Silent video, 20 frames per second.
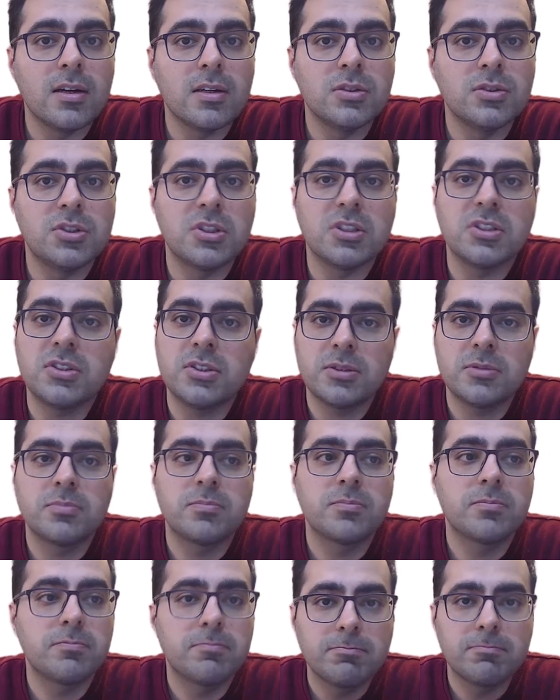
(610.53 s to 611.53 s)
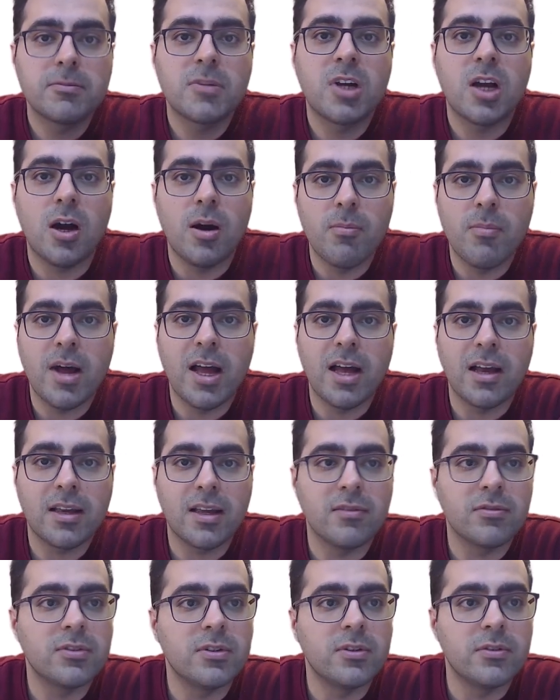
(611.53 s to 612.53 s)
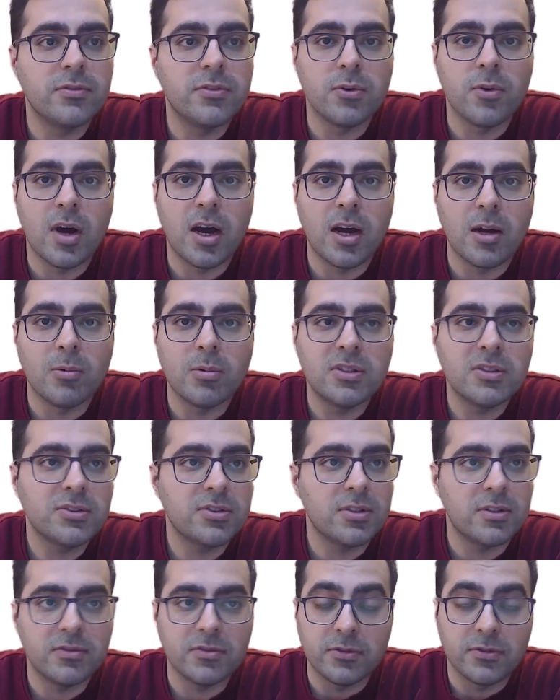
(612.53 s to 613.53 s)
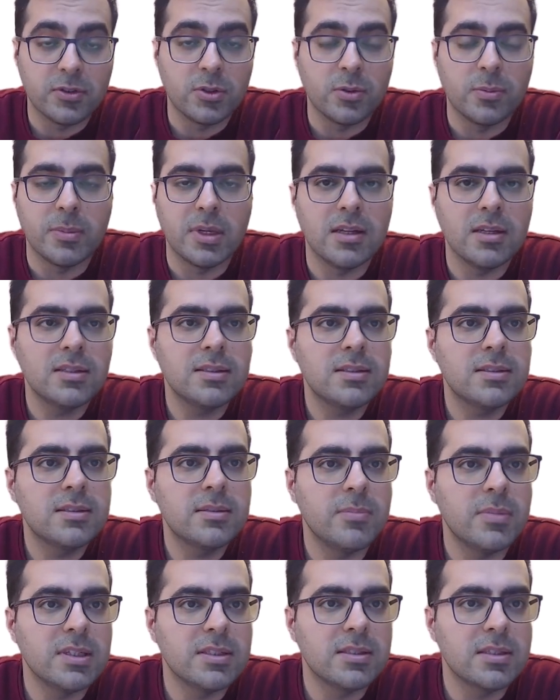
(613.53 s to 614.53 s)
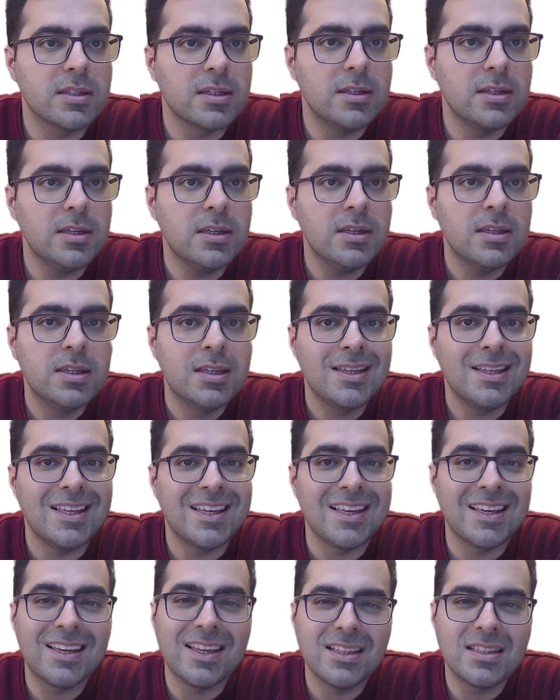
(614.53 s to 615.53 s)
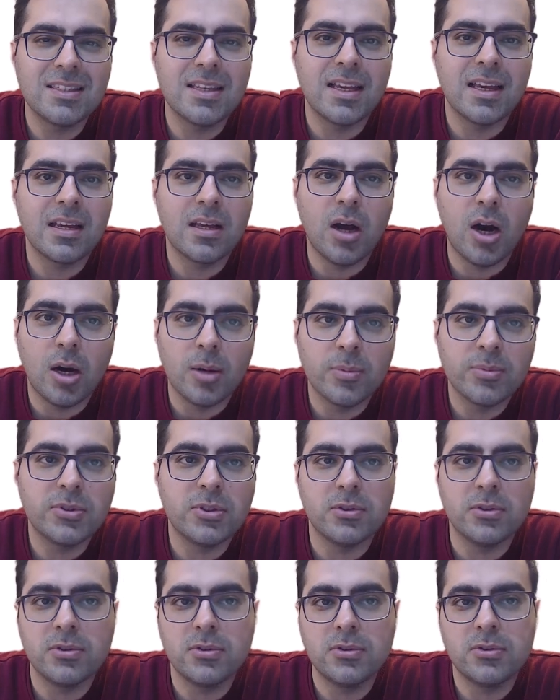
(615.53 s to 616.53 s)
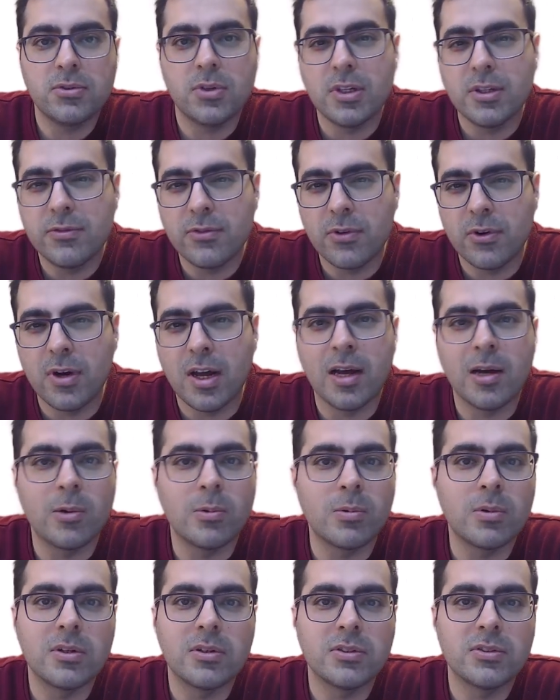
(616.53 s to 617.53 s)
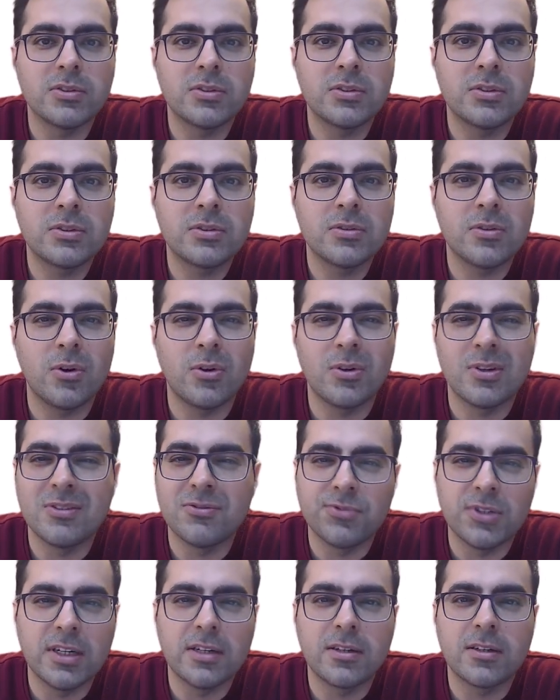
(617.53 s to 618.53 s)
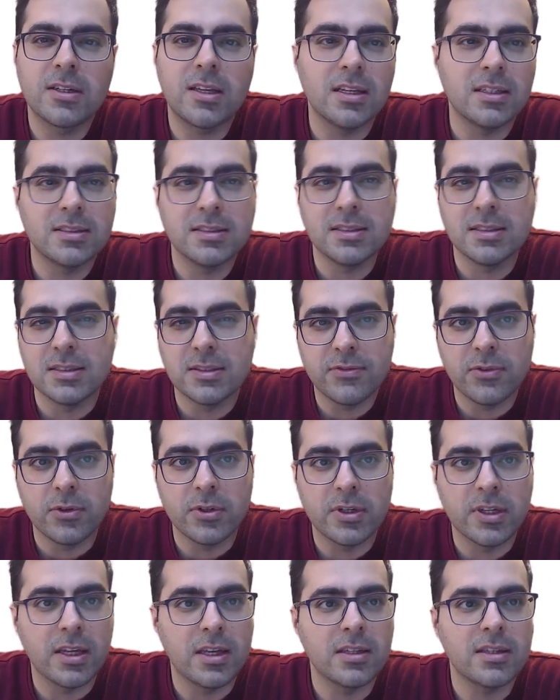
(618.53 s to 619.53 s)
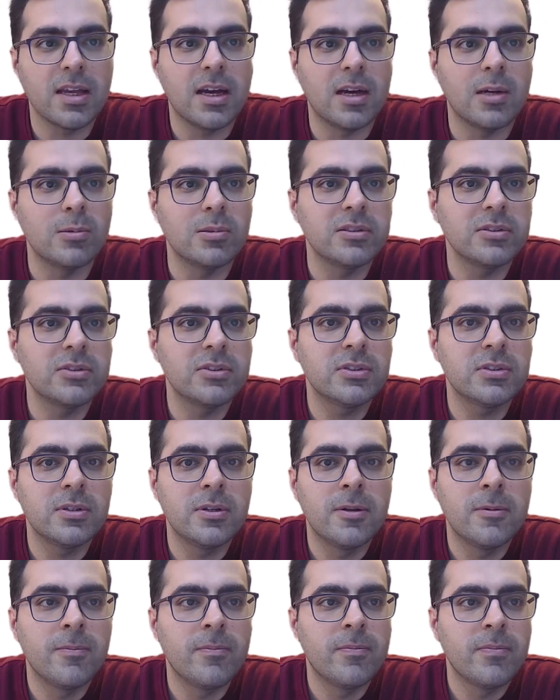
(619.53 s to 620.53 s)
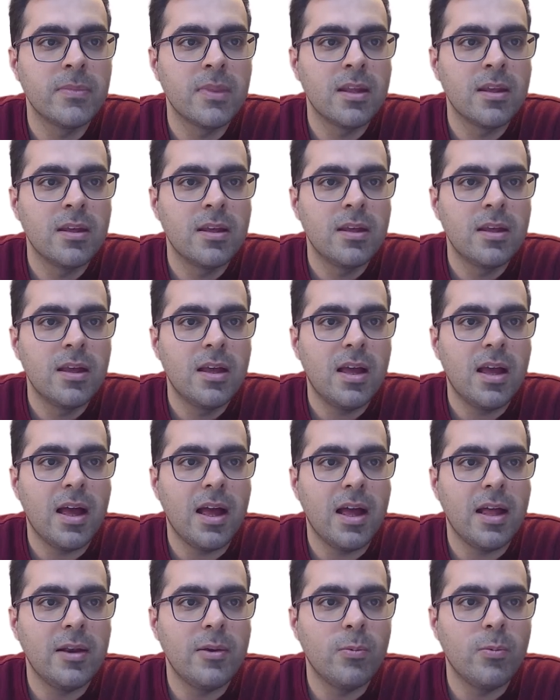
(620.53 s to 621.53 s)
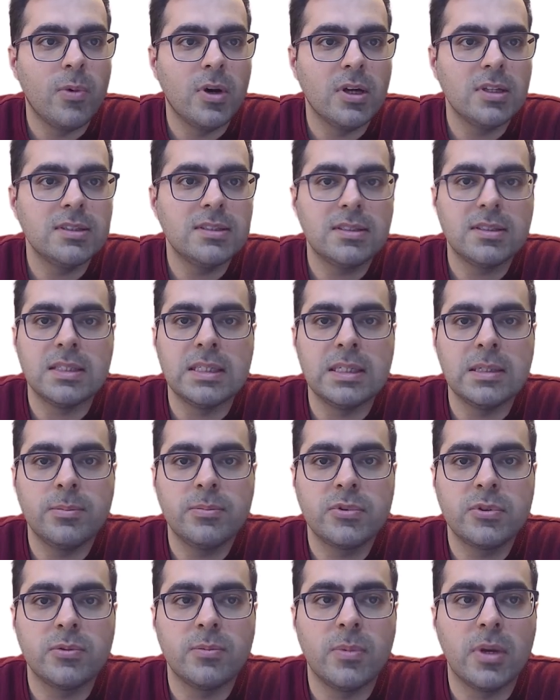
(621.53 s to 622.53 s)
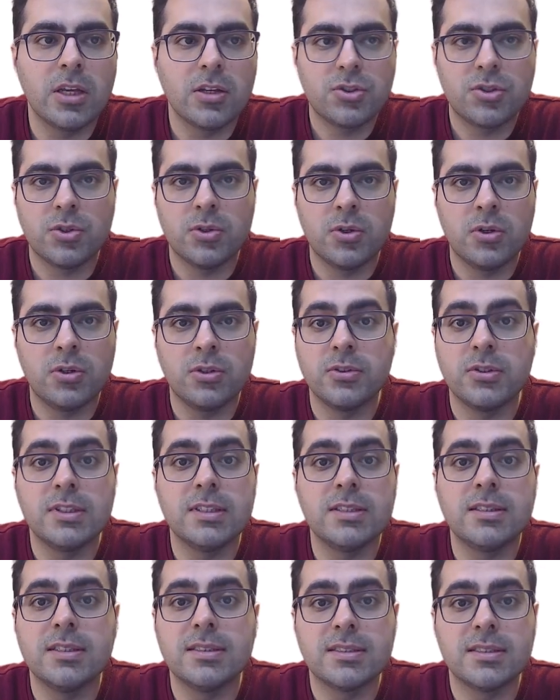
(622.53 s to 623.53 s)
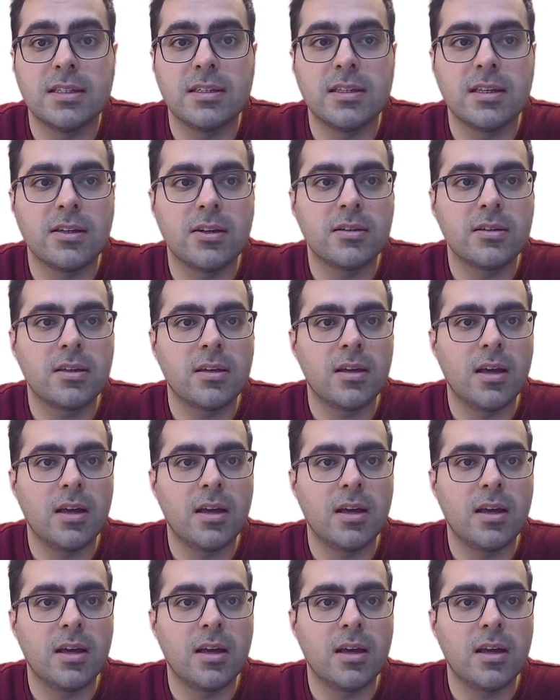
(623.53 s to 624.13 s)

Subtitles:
just come back after a few hours or after a few minutes, basically. It can take up to 24 hours or in rare cases, 48 hours. And one tip to make sure you did the setting